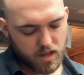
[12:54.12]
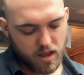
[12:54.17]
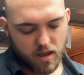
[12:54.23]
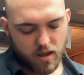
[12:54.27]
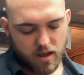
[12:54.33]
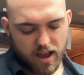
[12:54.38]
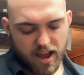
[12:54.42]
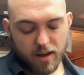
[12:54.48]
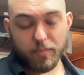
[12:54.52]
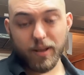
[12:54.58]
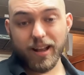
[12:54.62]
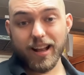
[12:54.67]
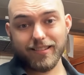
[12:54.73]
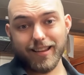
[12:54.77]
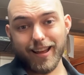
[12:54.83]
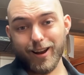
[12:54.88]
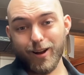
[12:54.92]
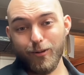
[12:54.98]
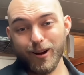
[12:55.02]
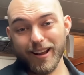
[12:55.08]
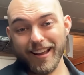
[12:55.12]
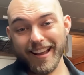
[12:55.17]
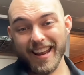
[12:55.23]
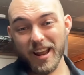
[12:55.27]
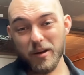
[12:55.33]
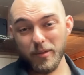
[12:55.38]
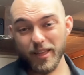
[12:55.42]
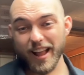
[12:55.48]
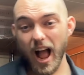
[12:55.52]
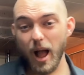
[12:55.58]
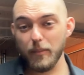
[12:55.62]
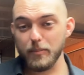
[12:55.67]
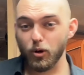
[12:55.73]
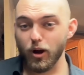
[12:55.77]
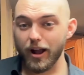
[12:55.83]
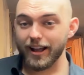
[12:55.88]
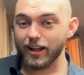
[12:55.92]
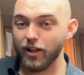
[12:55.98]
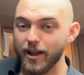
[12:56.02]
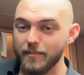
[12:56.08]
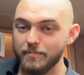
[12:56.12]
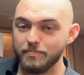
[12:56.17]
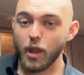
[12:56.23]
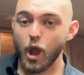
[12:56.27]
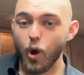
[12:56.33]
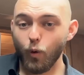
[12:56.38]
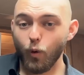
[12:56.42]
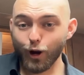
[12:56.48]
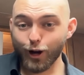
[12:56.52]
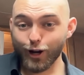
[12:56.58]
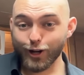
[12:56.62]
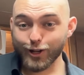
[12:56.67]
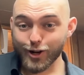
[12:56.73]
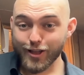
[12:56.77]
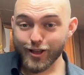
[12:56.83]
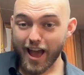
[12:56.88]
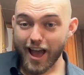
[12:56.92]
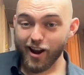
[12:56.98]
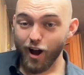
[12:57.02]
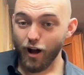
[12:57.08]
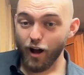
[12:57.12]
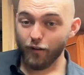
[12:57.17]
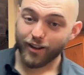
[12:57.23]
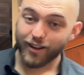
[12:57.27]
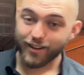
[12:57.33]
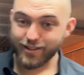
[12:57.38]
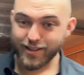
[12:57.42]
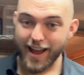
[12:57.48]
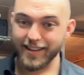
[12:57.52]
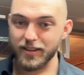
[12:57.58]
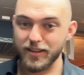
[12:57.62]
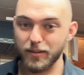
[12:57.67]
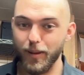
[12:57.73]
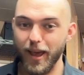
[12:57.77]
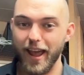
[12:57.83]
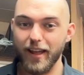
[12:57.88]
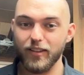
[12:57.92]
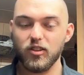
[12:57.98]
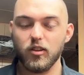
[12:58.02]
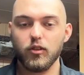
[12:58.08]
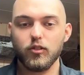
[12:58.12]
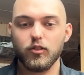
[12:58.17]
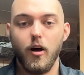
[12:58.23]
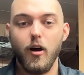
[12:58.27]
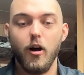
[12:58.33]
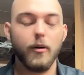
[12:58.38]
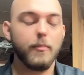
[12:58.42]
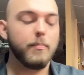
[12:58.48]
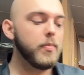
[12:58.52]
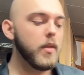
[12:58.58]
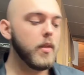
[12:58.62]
And because I don't want to get hit with a copyright claim, we're going to turn that off because that's a band's song.